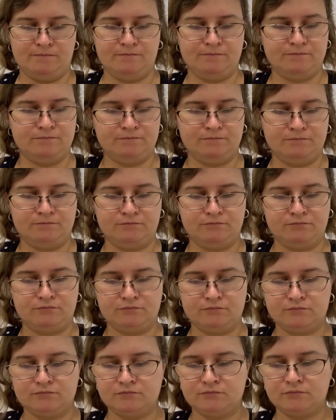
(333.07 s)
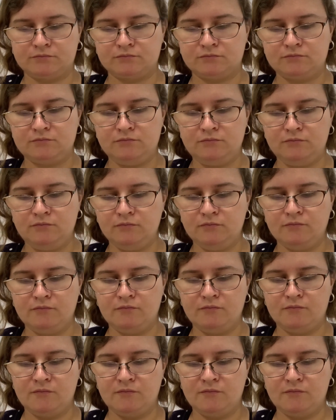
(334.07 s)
[no speech]